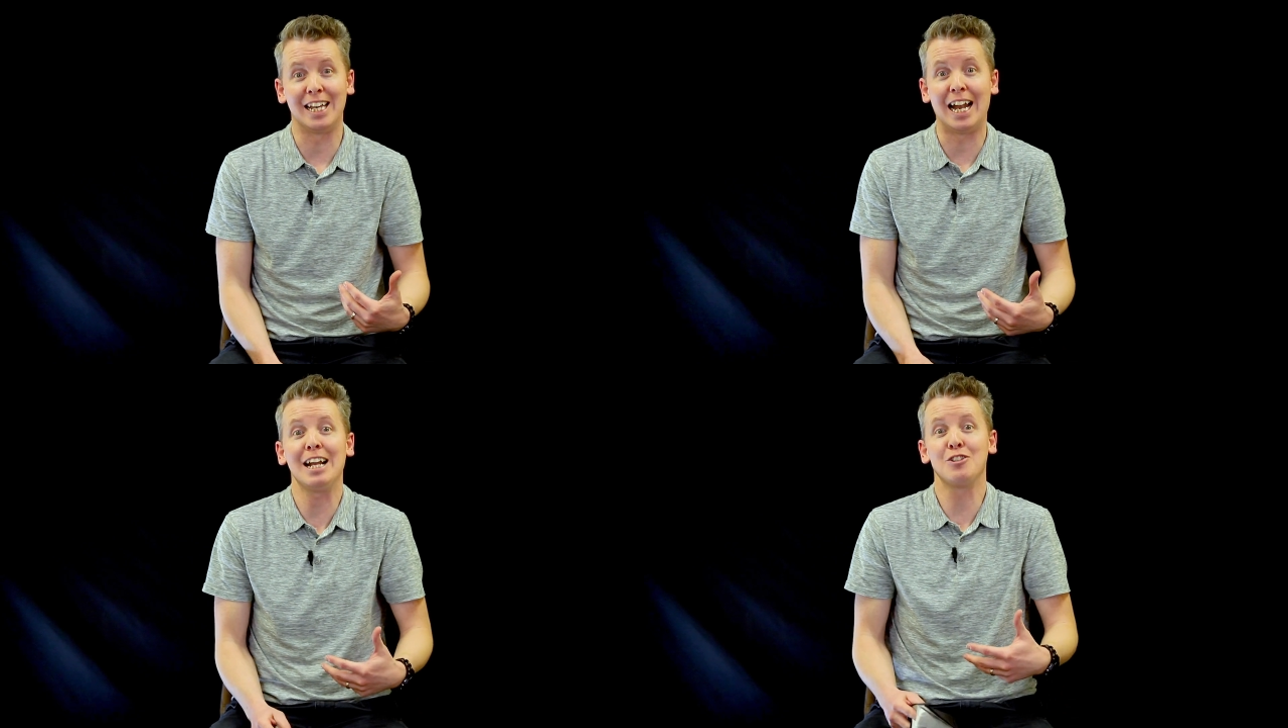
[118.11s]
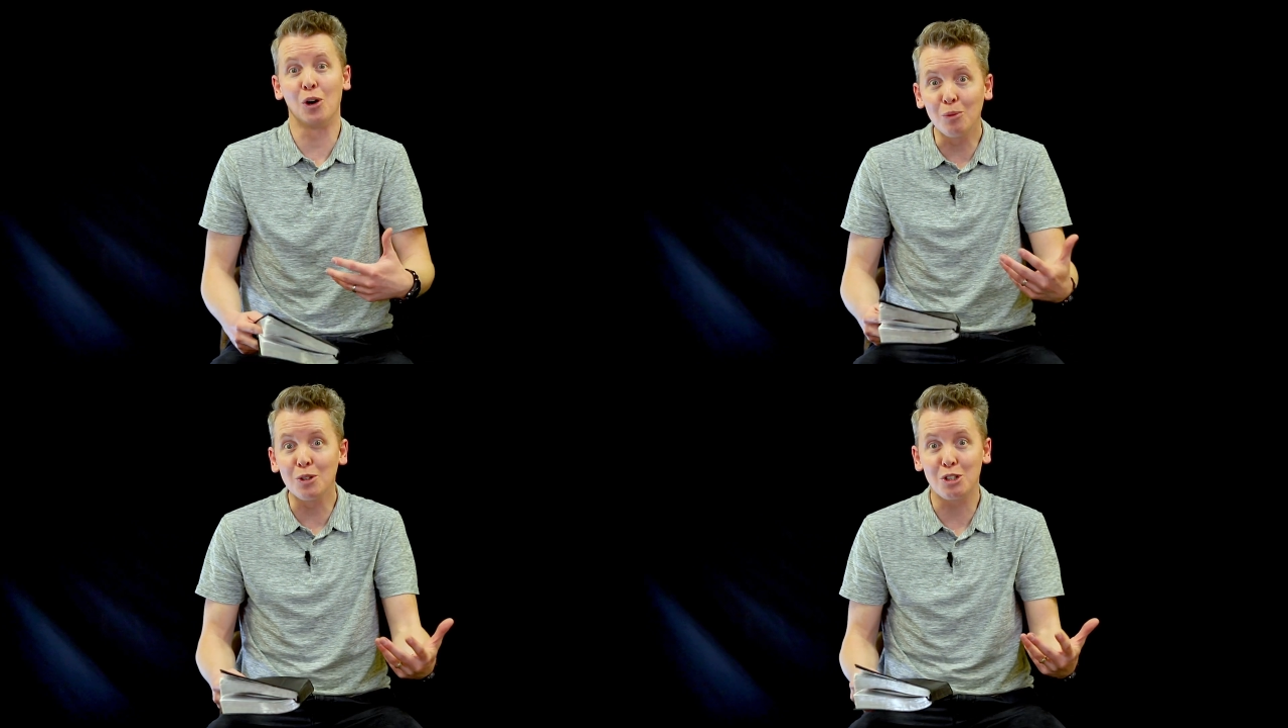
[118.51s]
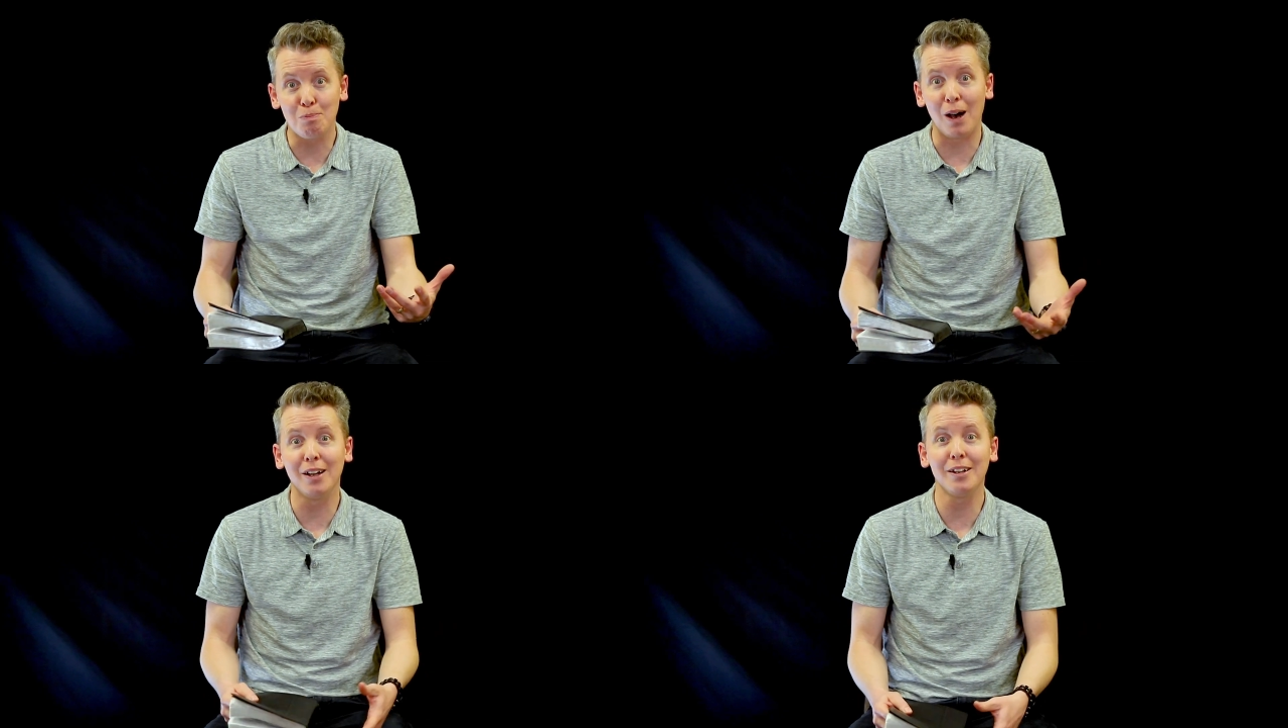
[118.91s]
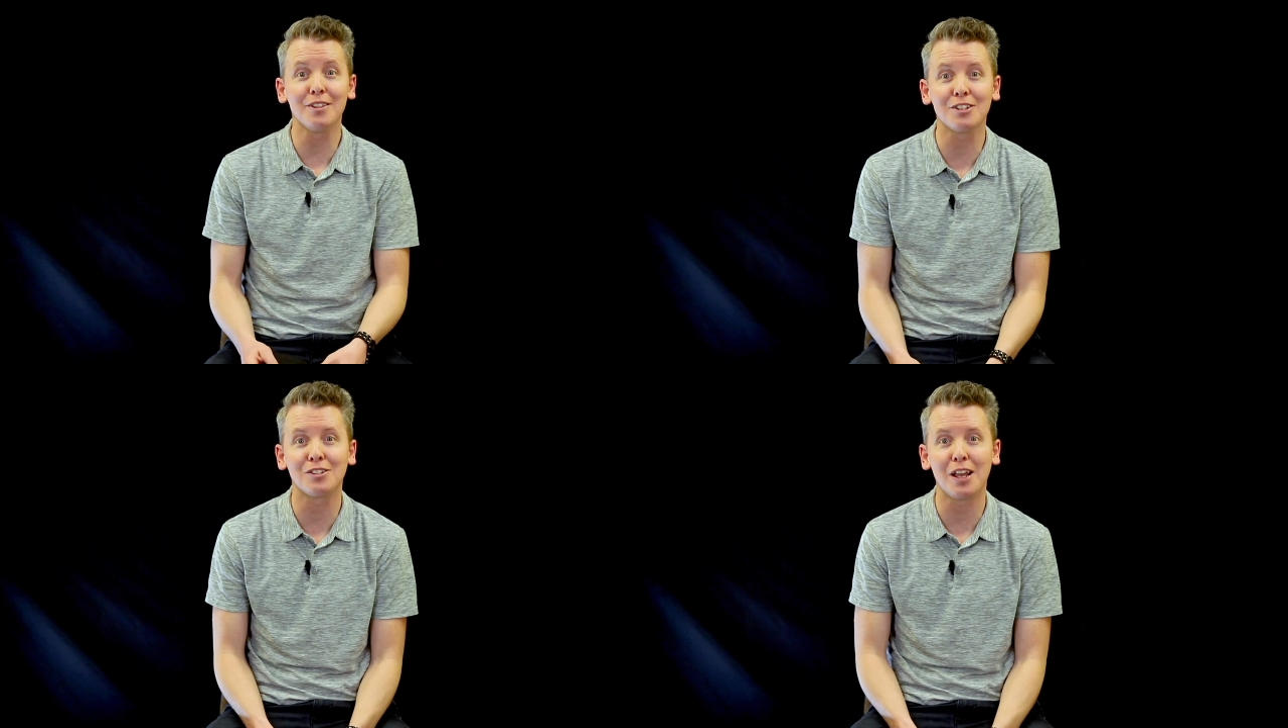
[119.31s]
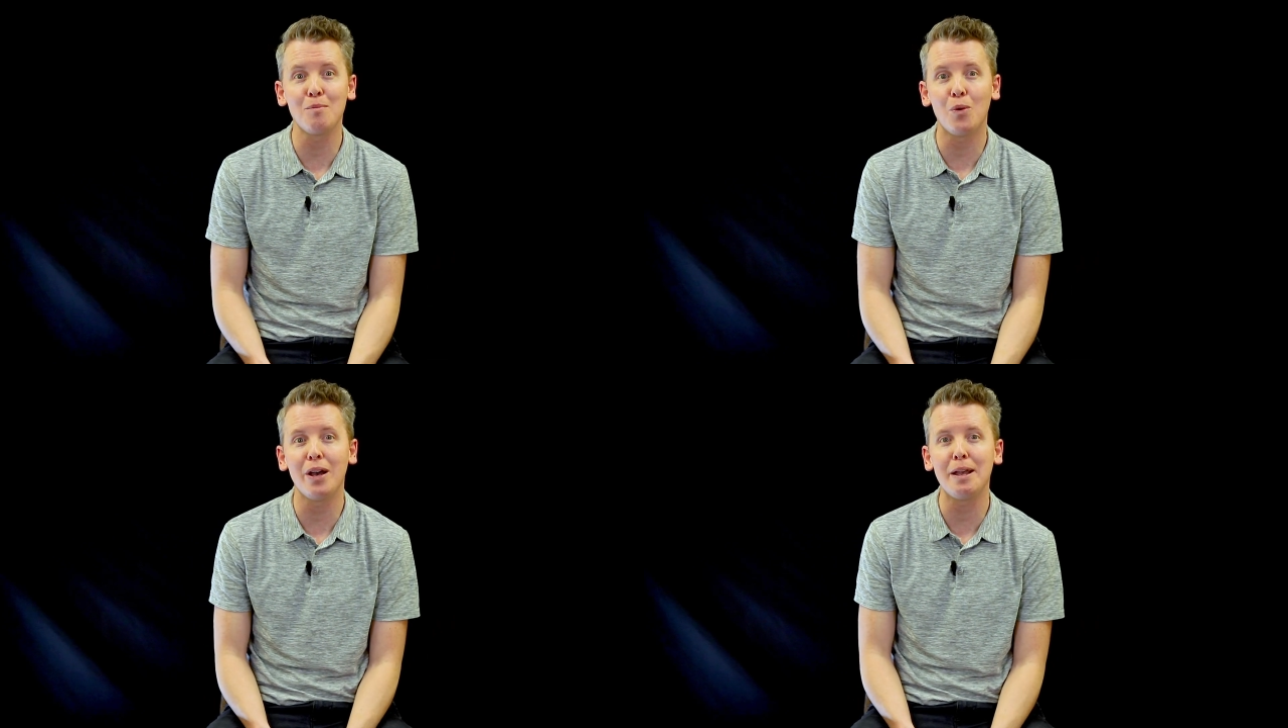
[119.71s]
and I don't respond the
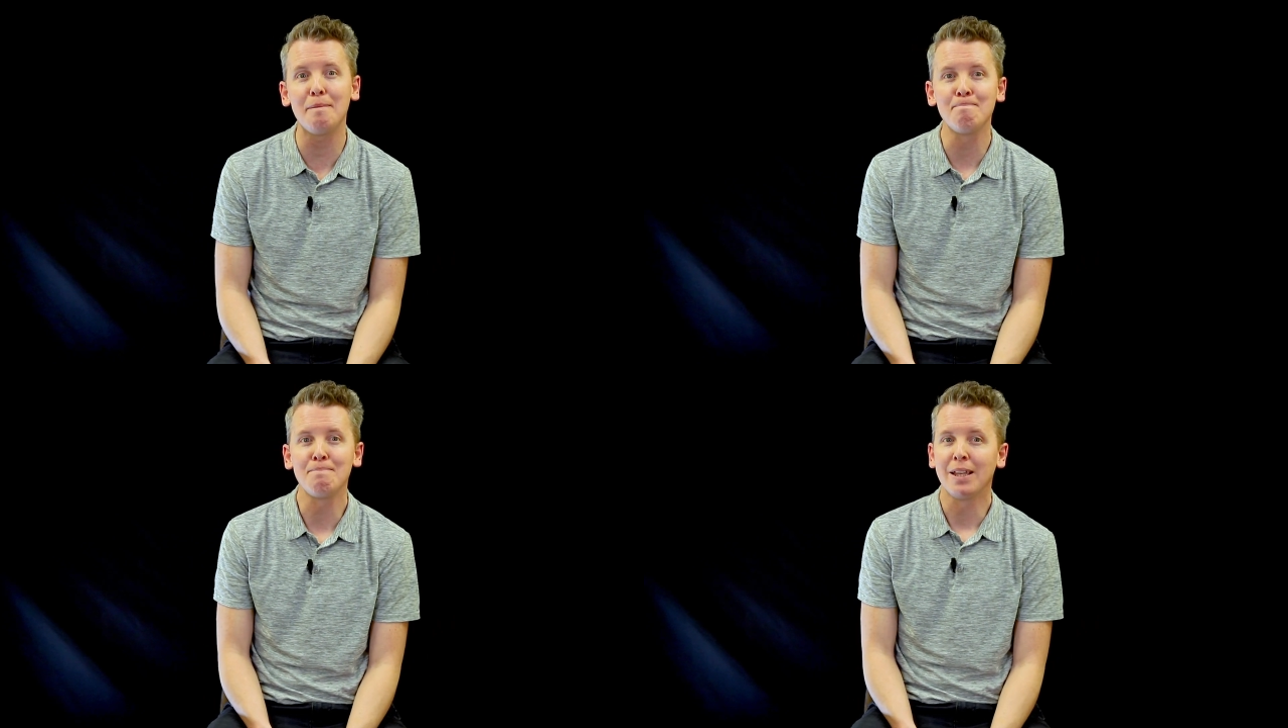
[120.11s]
same way,